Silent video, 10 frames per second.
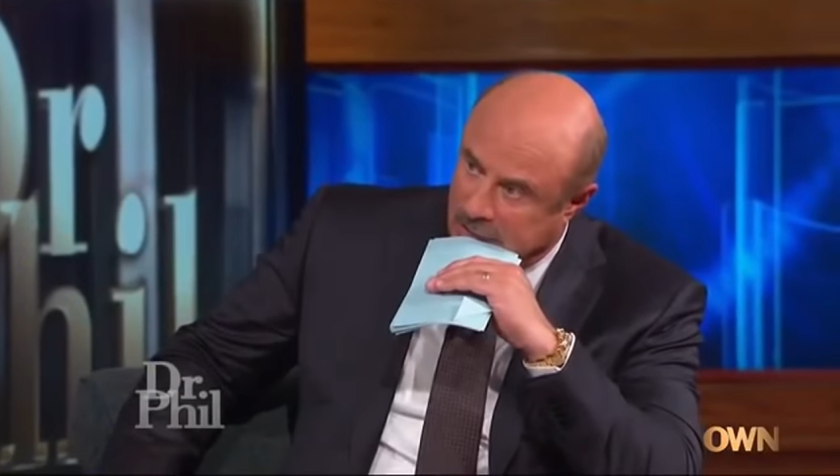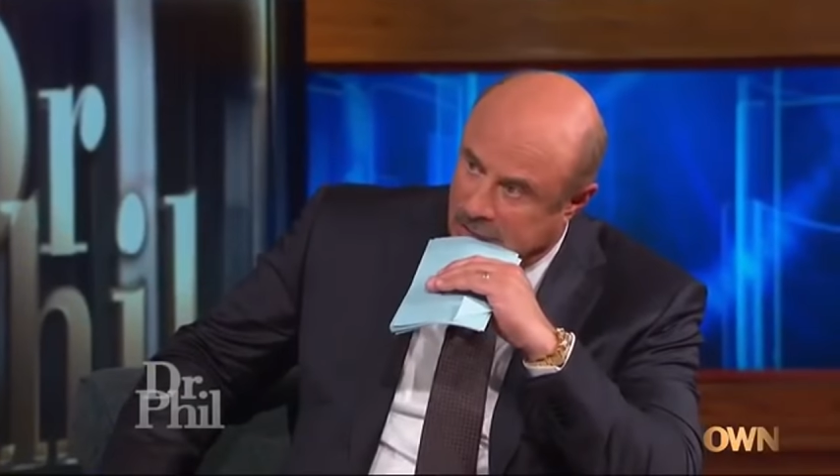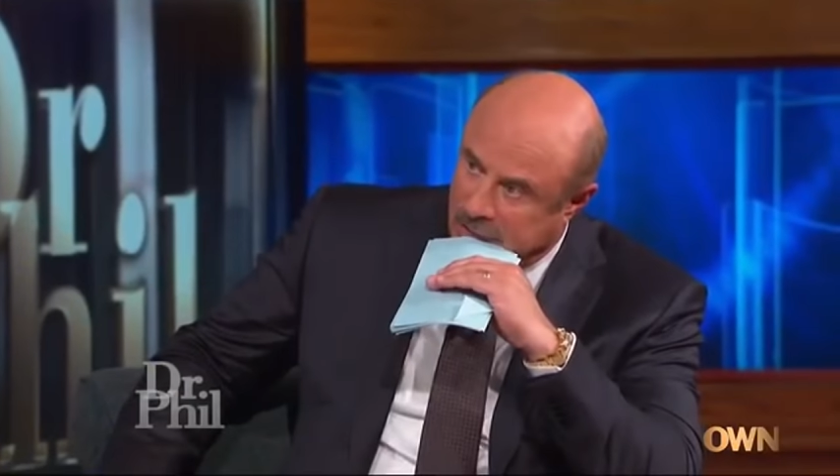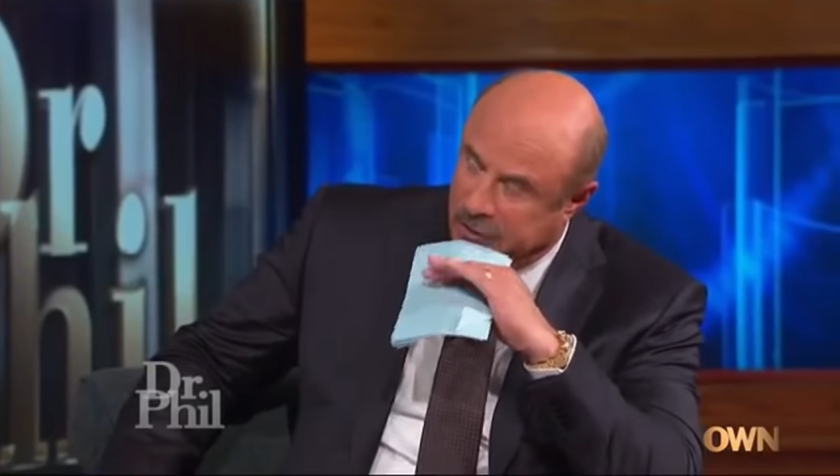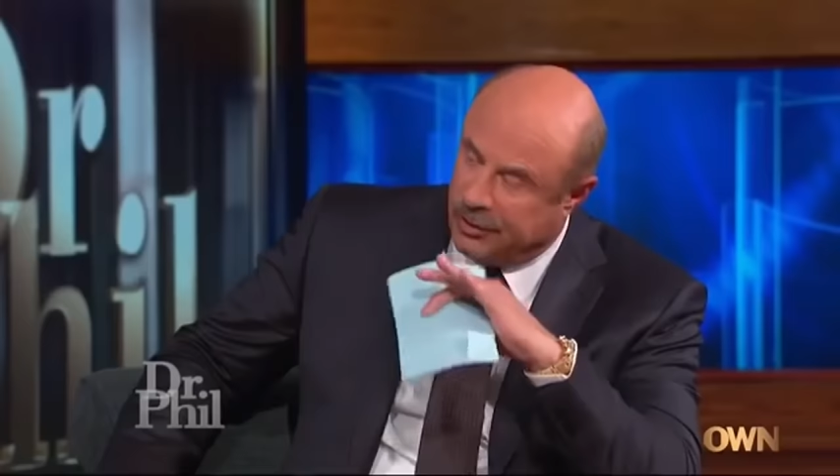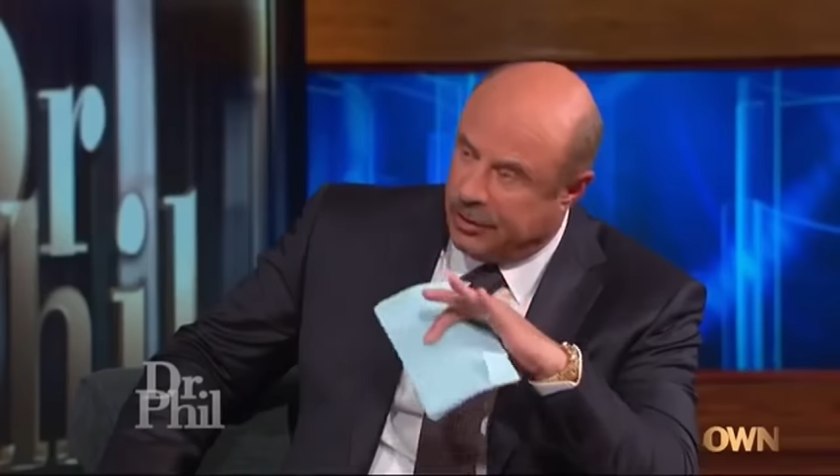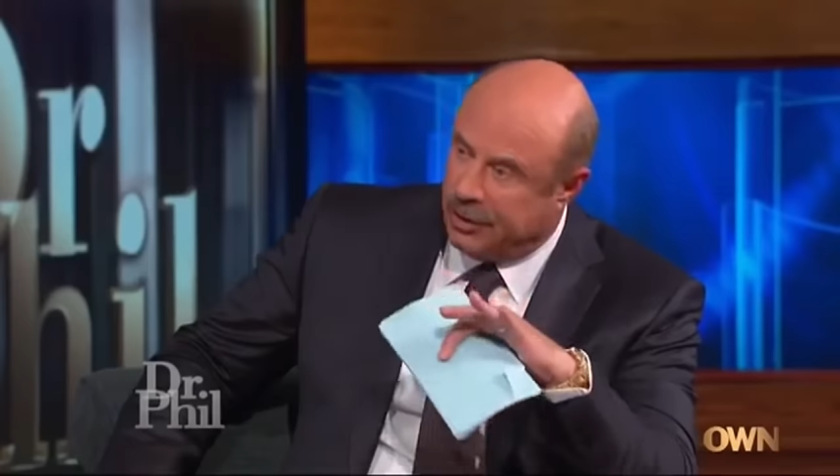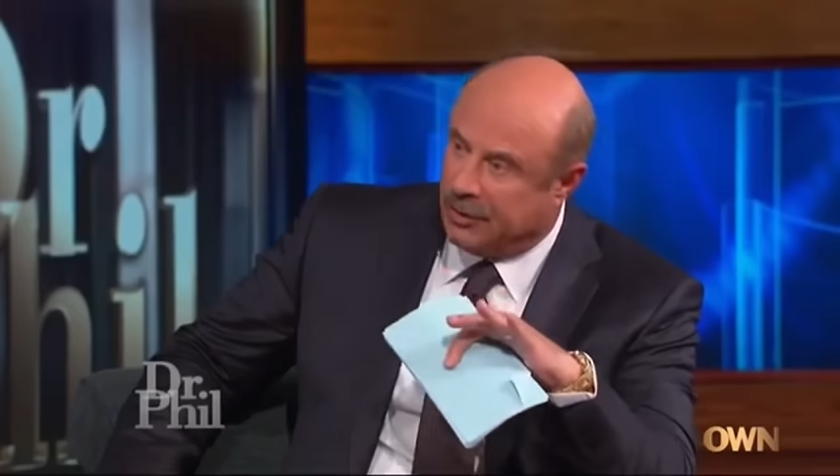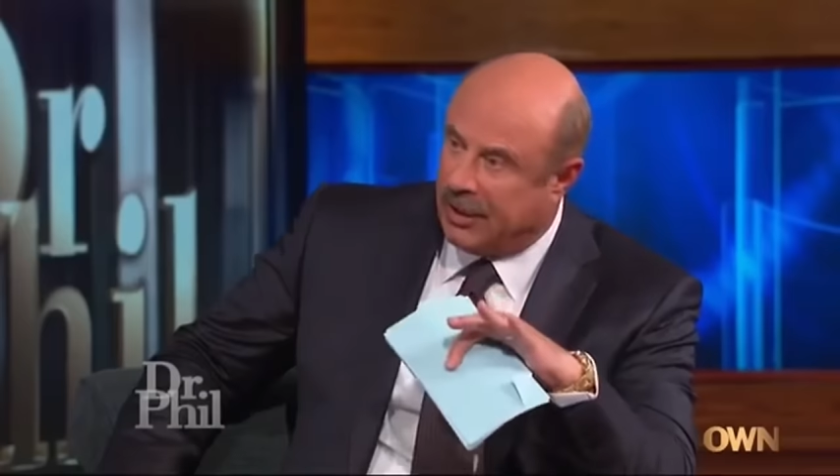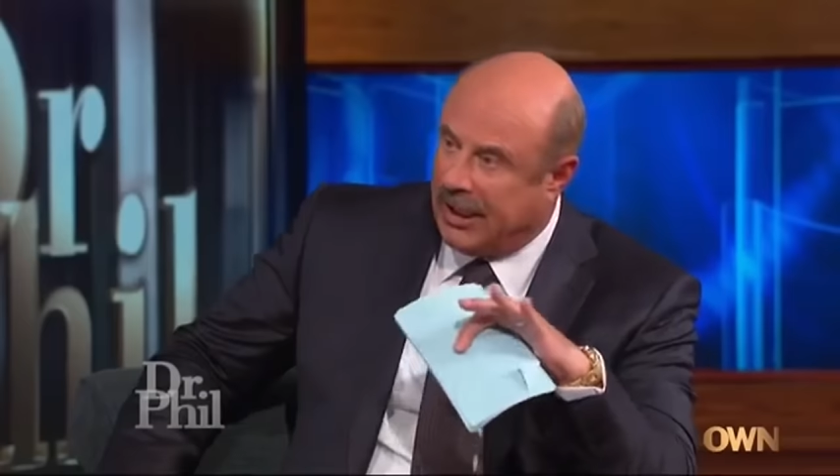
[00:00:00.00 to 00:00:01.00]

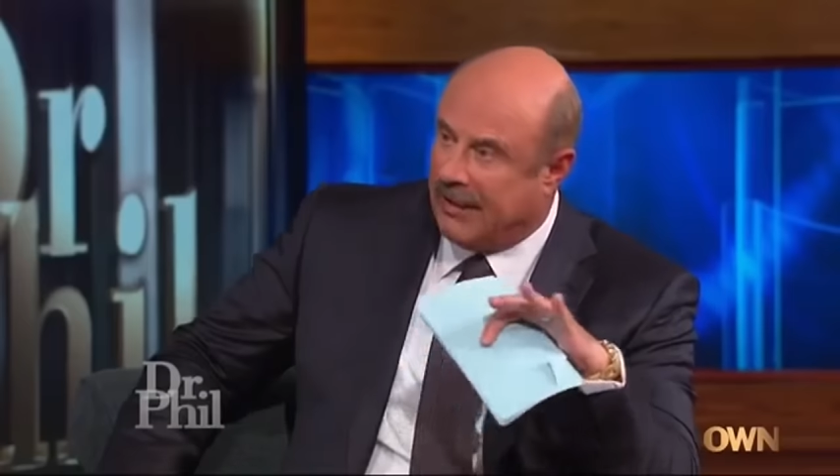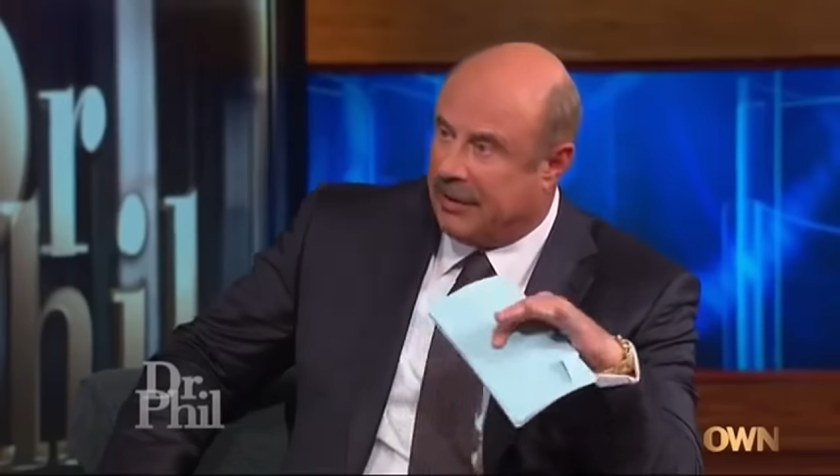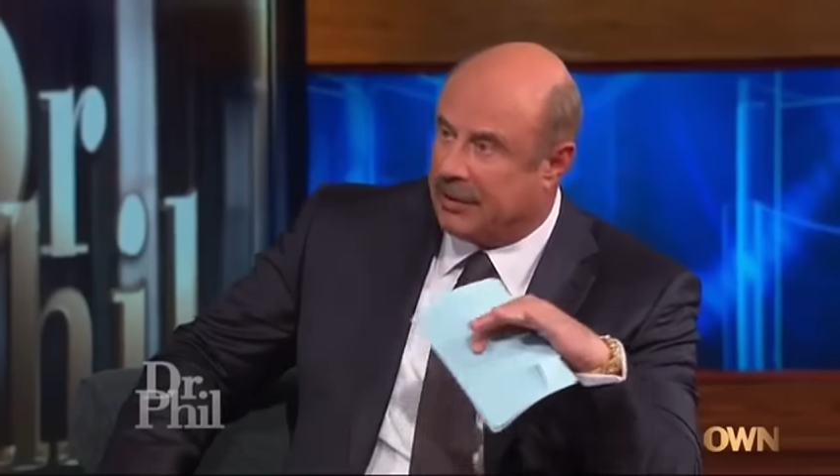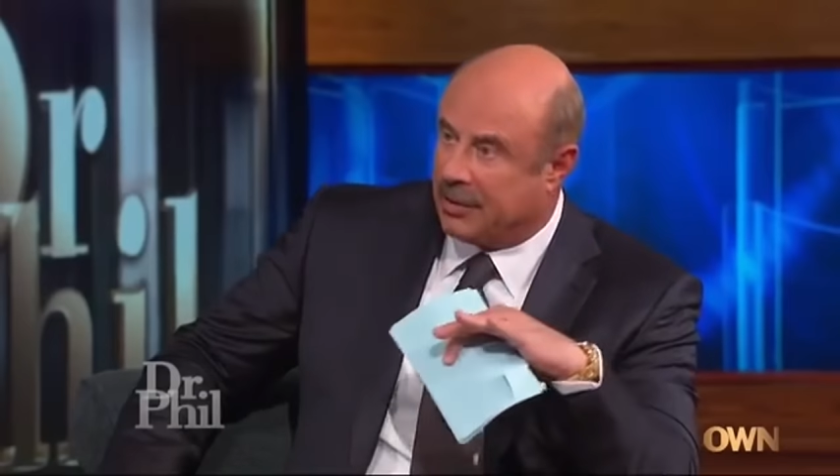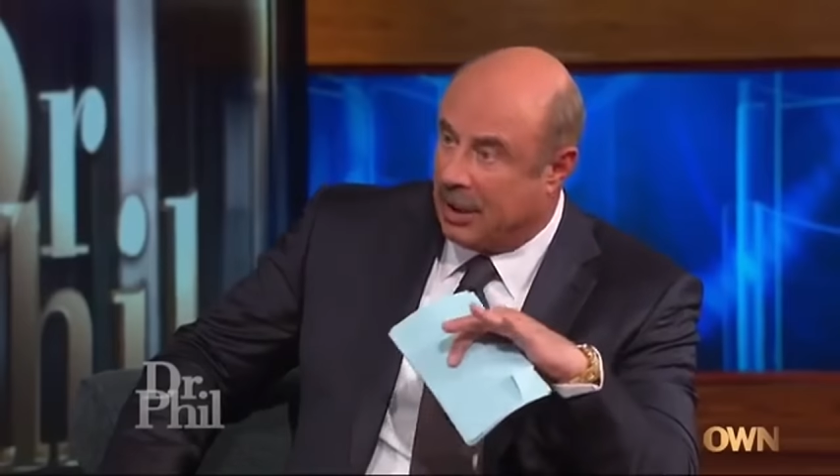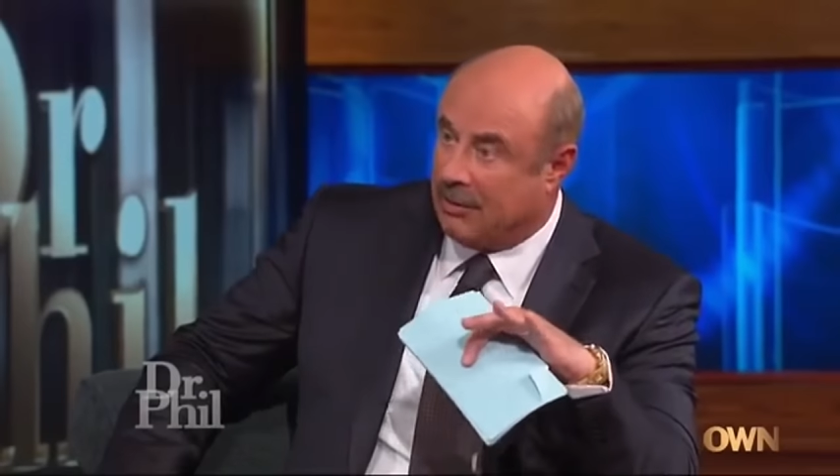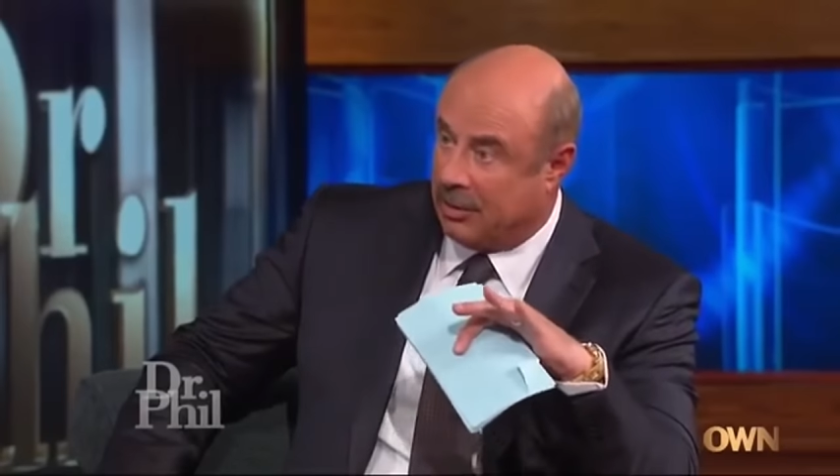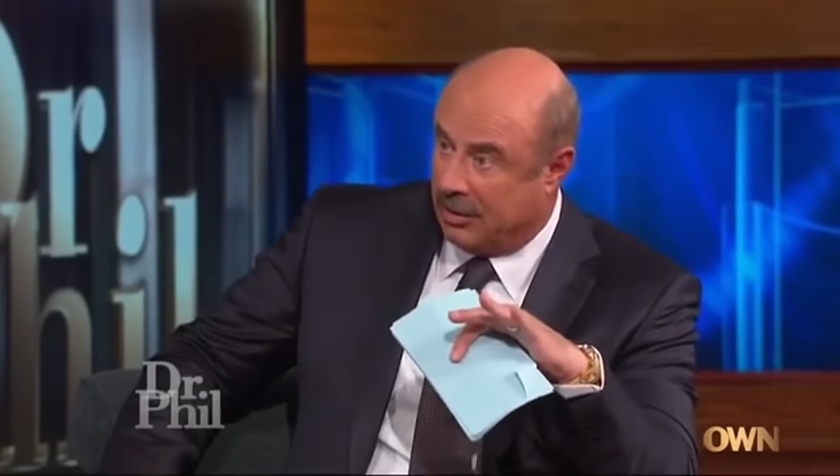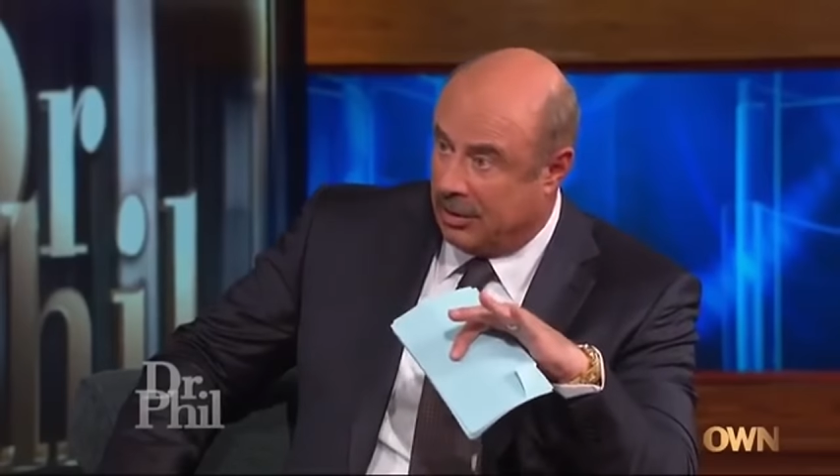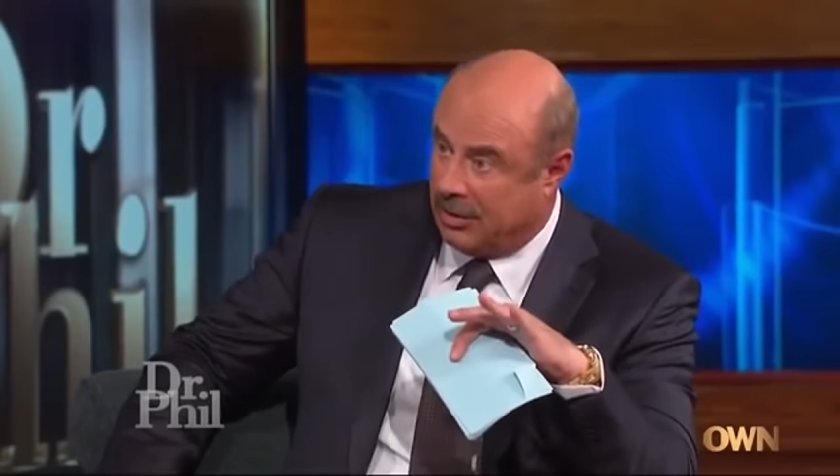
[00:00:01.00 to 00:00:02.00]
You were having
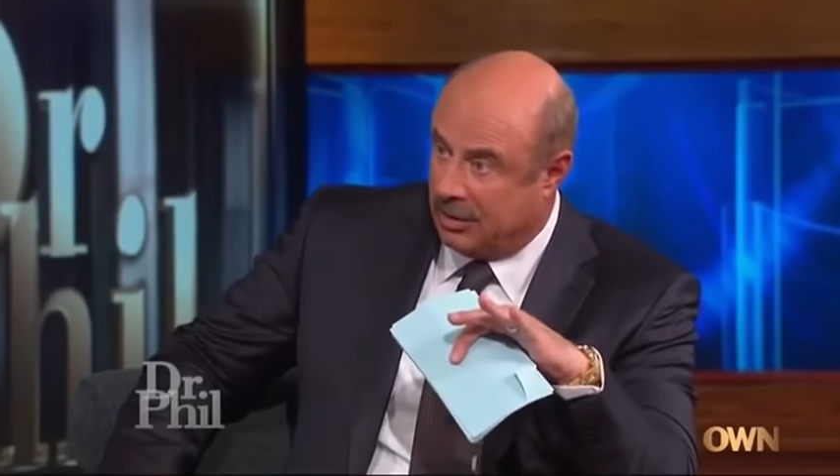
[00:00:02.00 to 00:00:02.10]
trouble